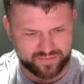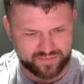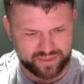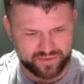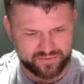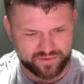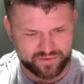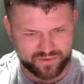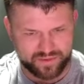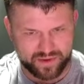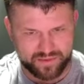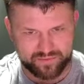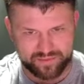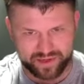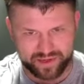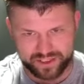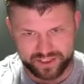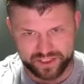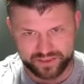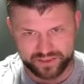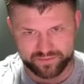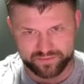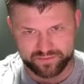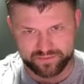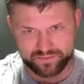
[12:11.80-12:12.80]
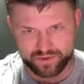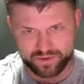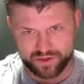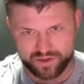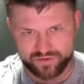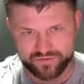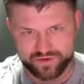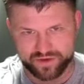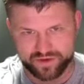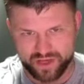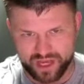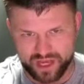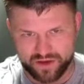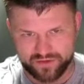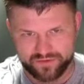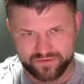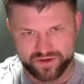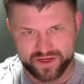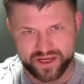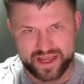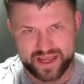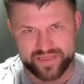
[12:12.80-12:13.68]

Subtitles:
from a budget point of view, Alpha,